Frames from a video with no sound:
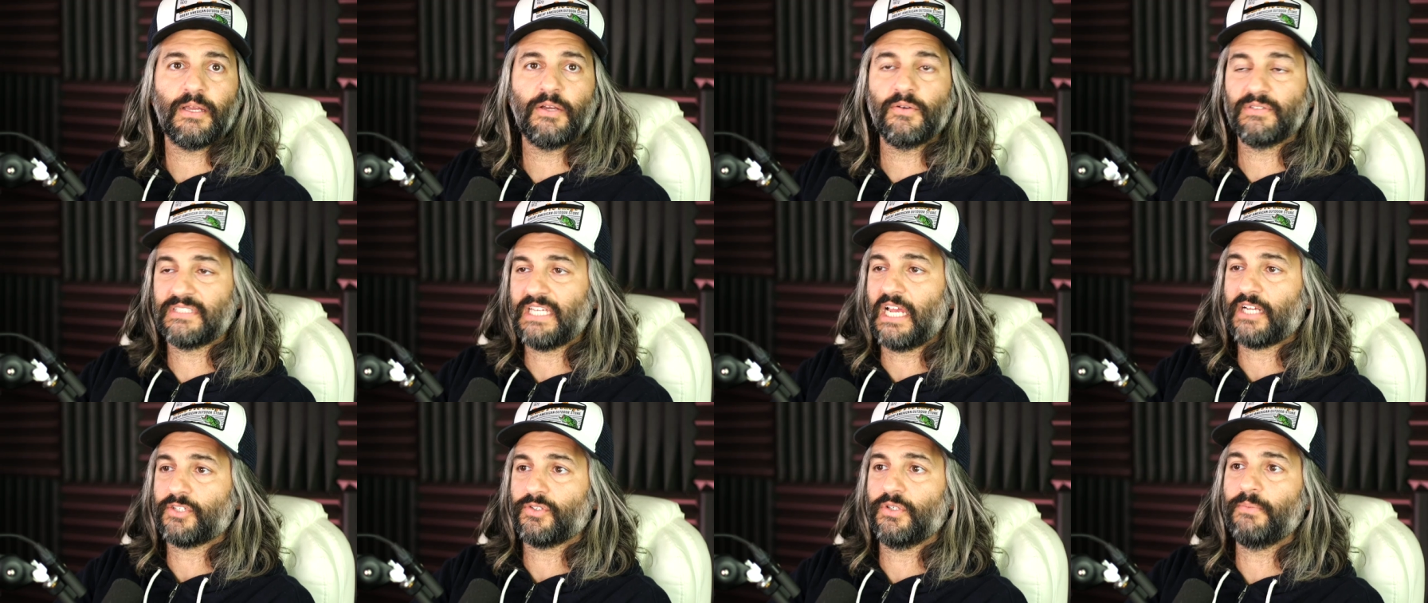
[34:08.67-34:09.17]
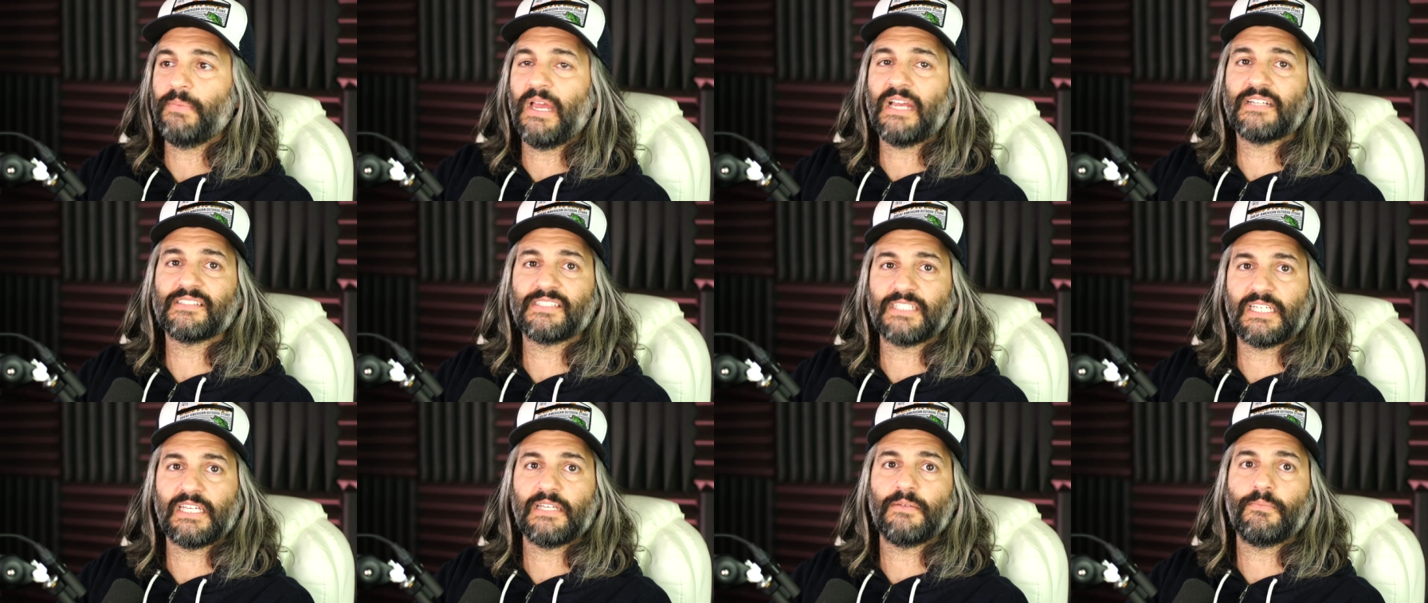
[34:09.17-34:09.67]
it was actually
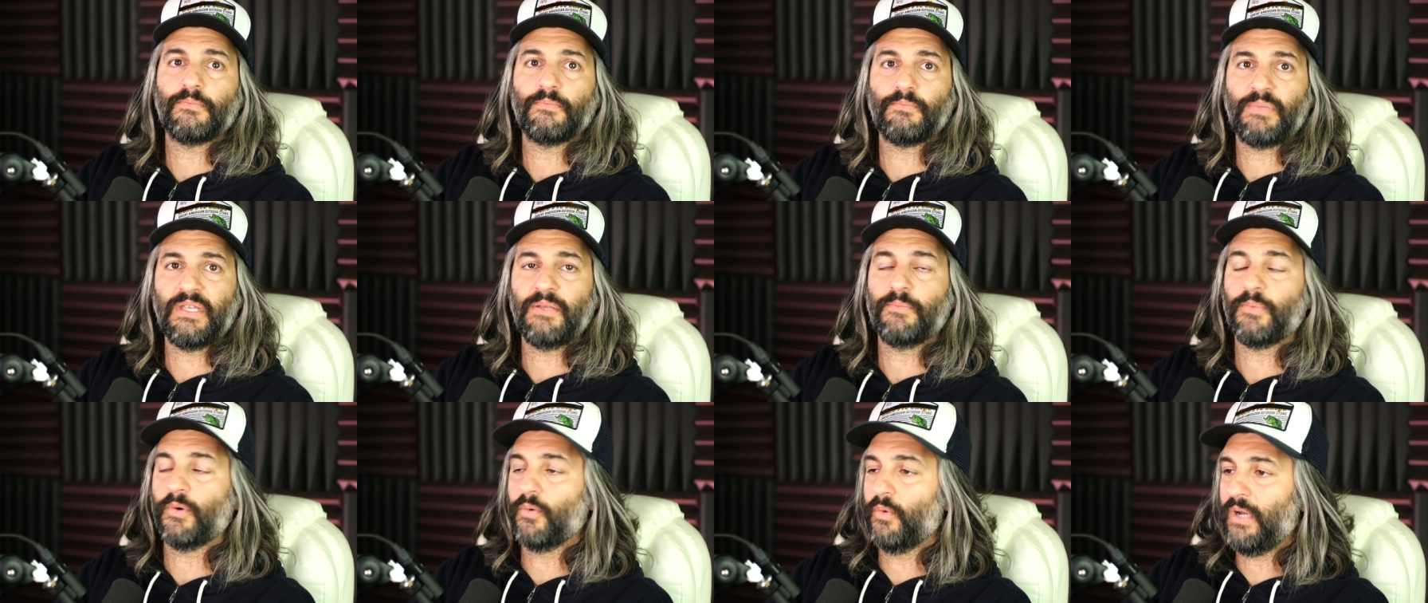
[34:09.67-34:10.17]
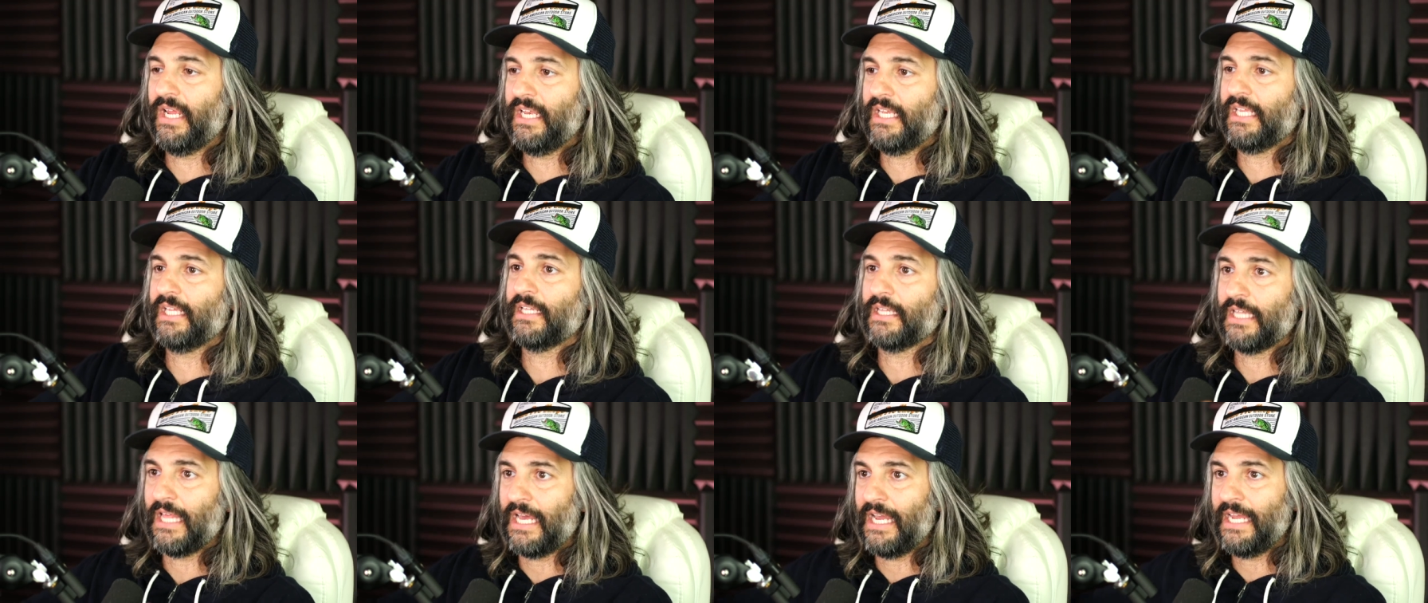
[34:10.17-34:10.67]
Mexican people waiting
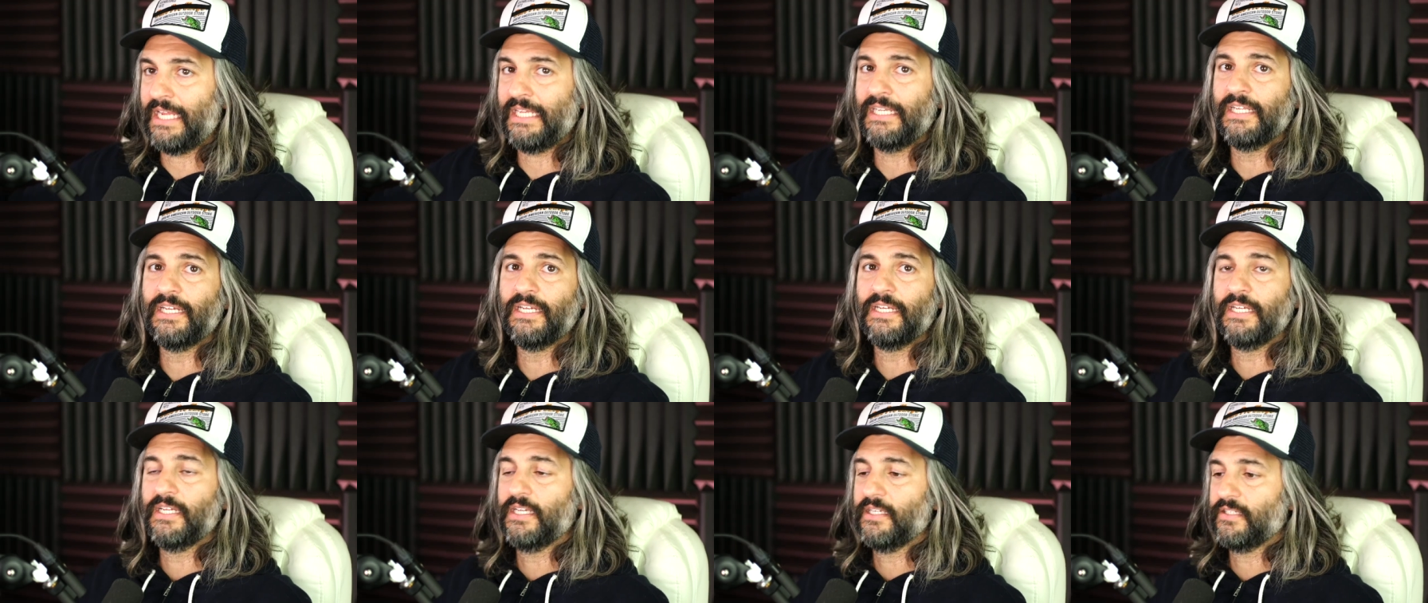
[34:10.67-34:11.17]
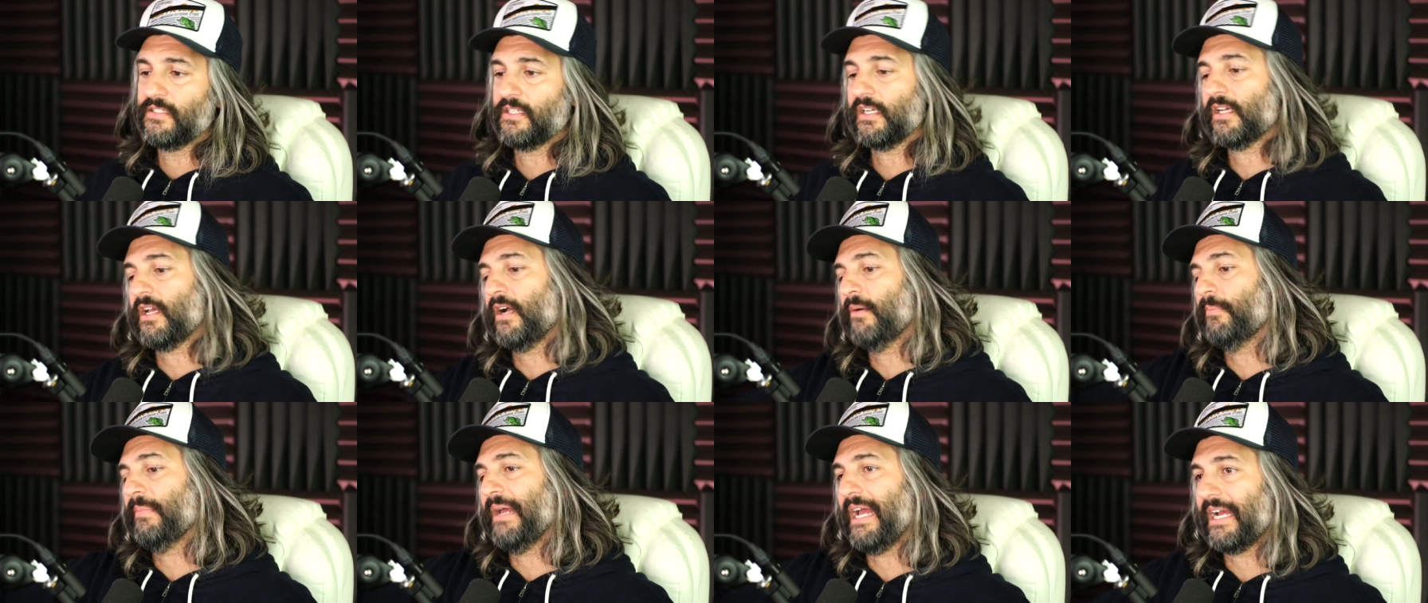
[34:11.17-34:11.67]
in line to
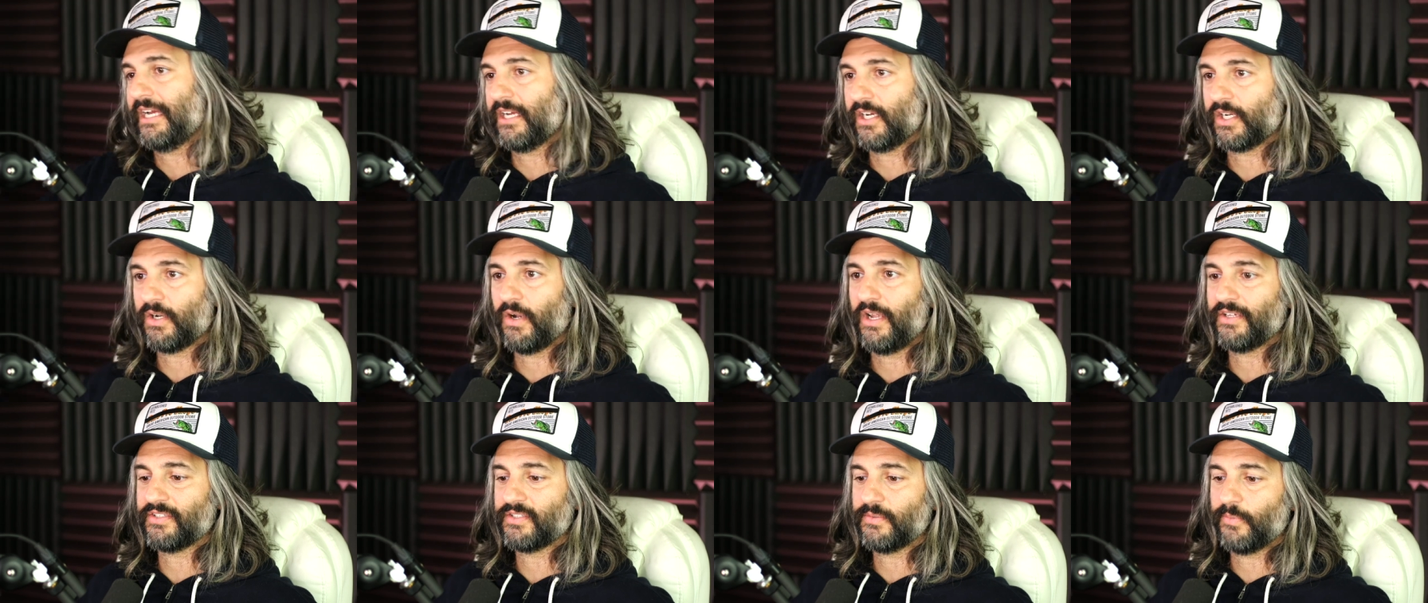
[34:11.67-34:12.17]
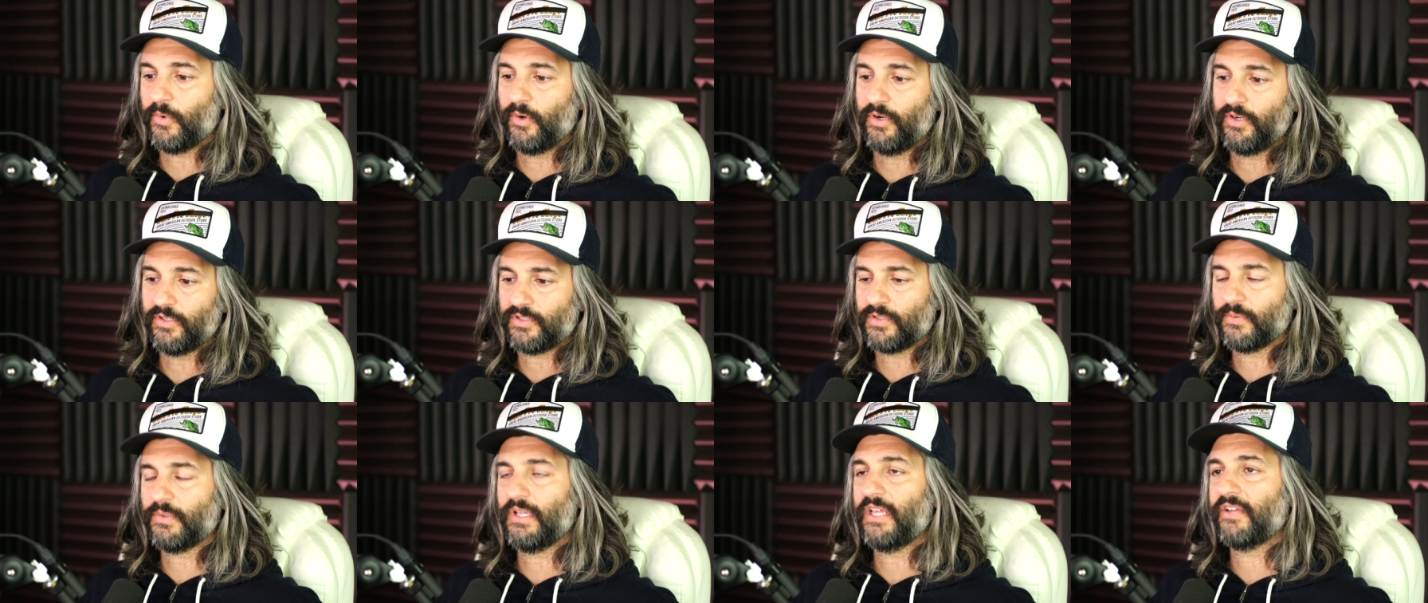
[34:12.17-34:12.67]
come back across the border.
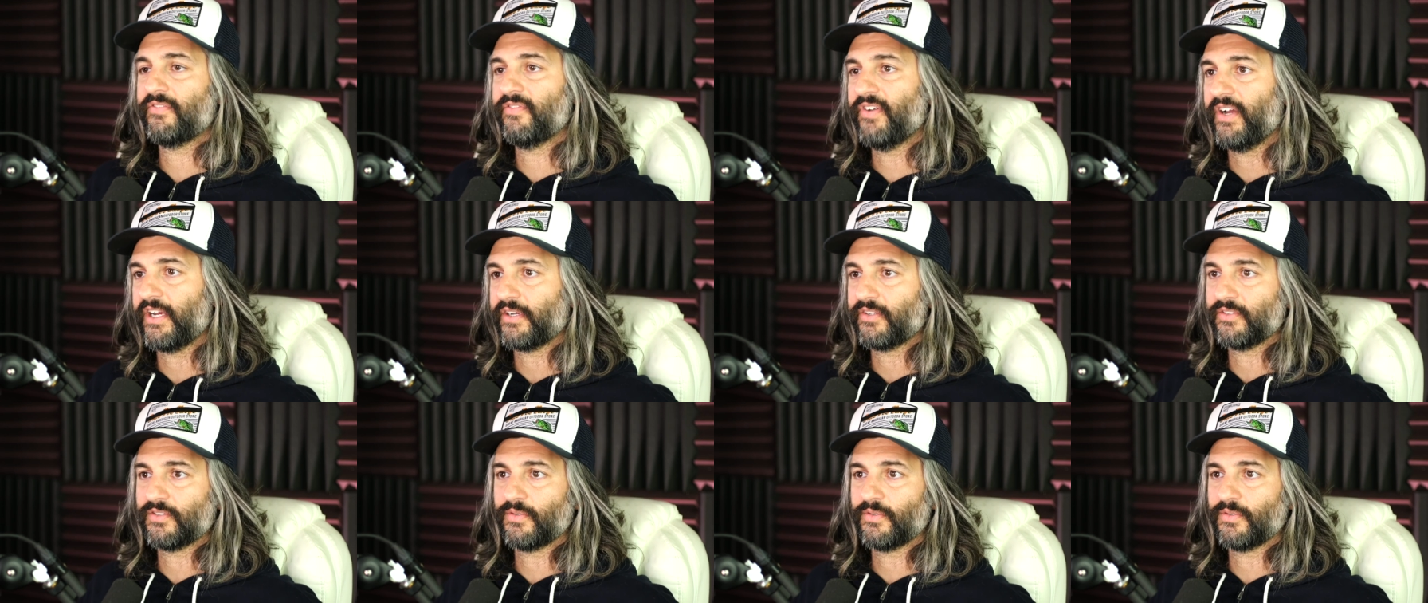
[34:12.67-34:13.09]
So we're like, fuck.